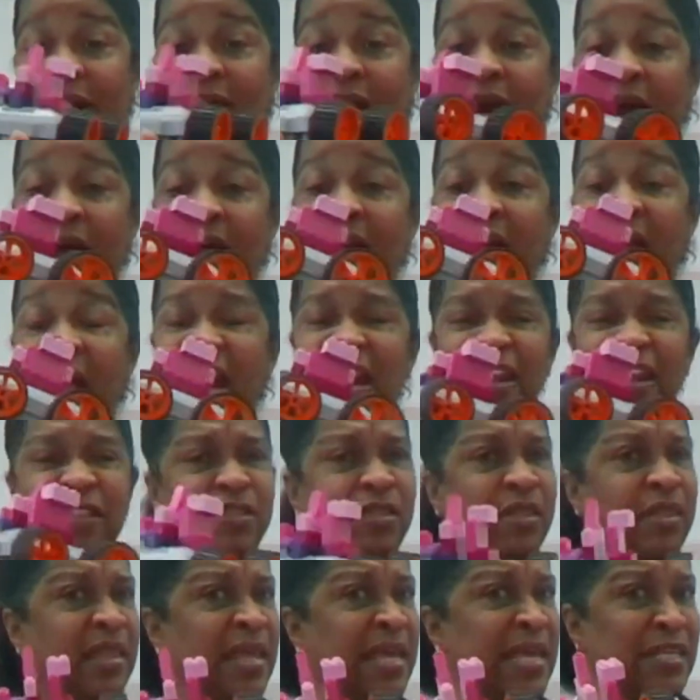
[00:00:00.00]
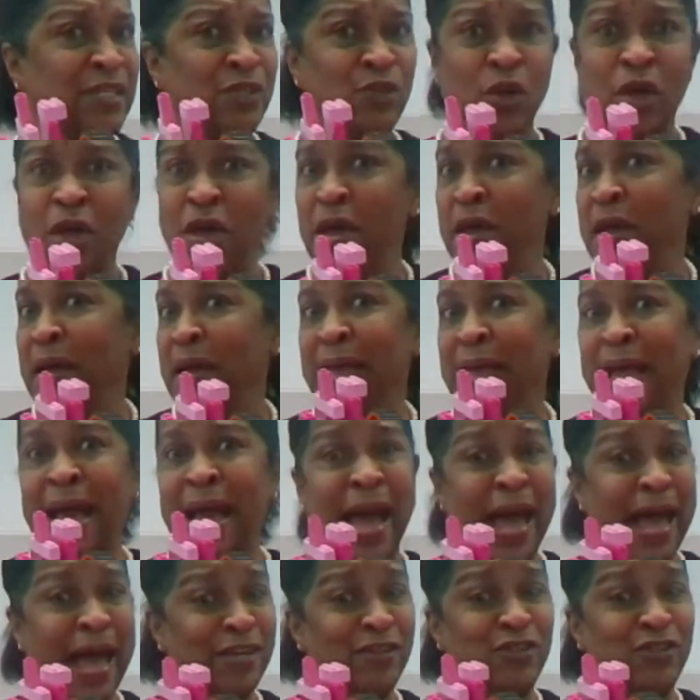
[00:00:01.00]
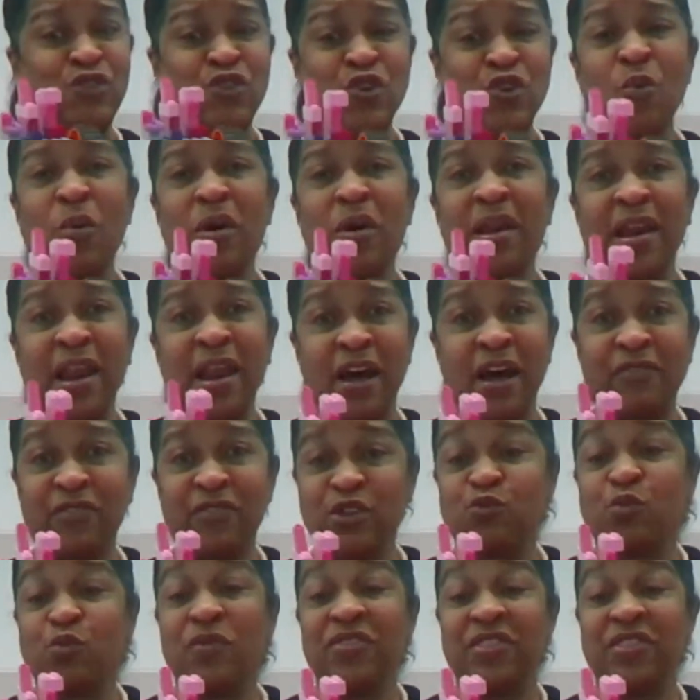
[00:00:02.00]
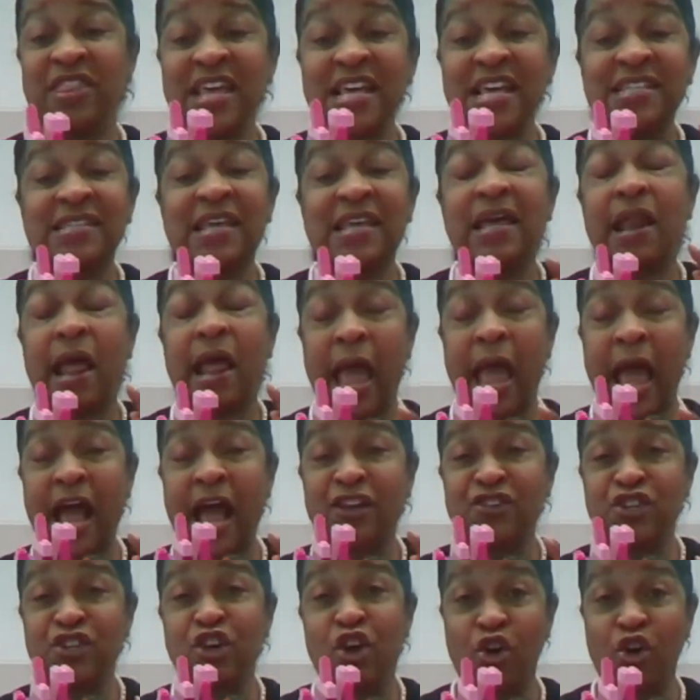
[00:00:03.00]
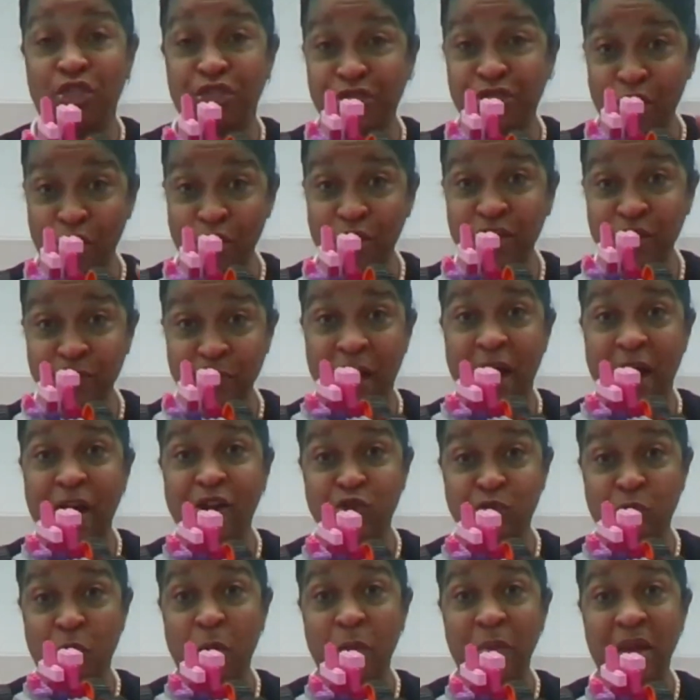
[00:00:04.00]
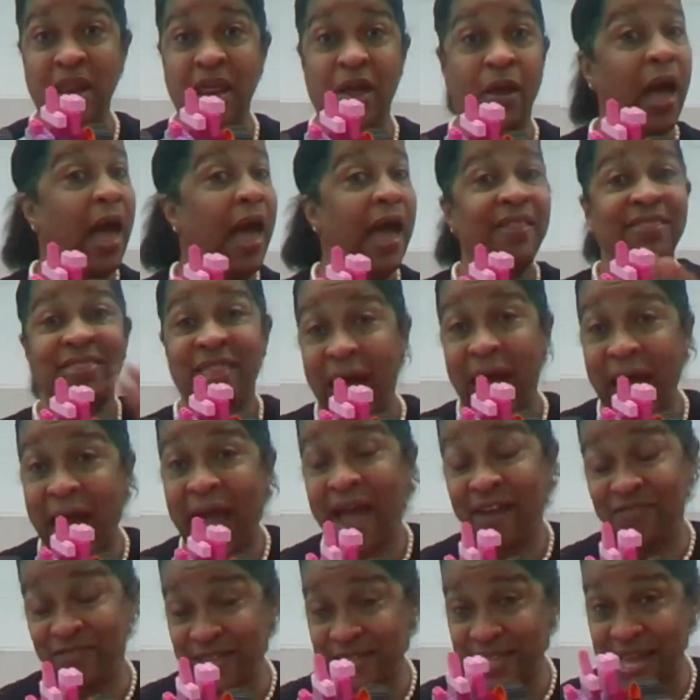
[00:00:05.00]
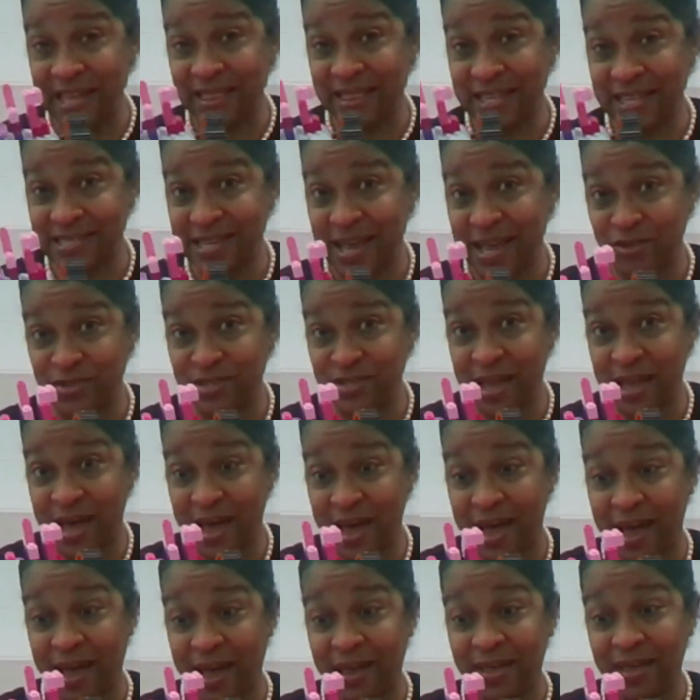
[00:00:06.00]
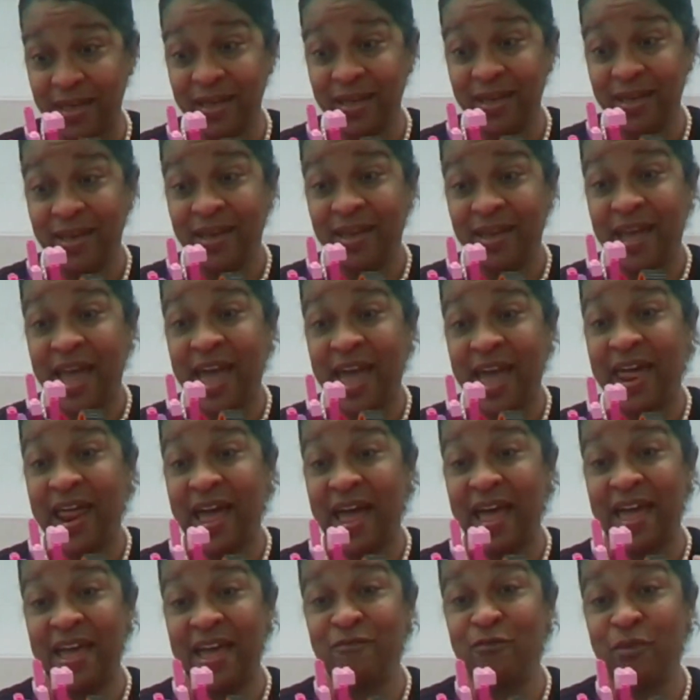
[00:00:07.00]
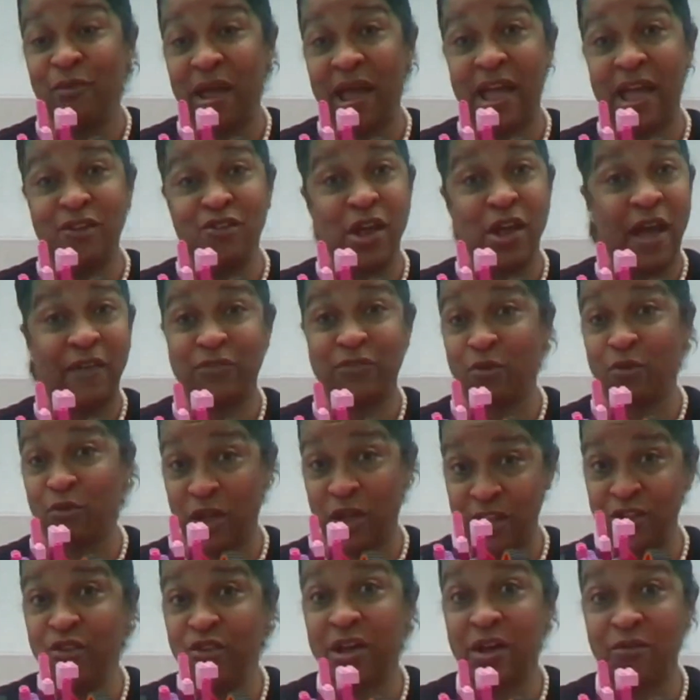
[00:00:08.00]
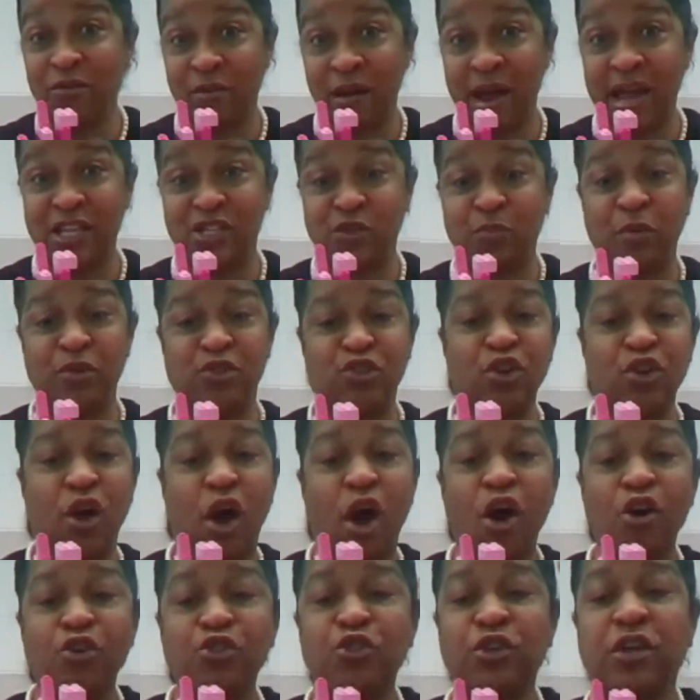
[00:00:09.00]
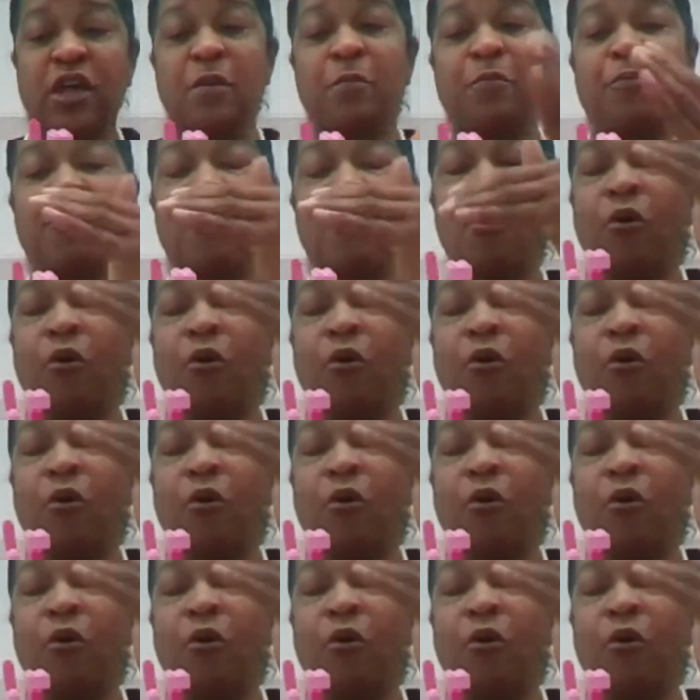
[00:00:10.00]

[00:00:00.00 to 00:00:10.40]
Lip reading: all right? And this, guys, you would love this one. This can actually go 30 miles per minute. I have to take this outside, and you can race, but you also can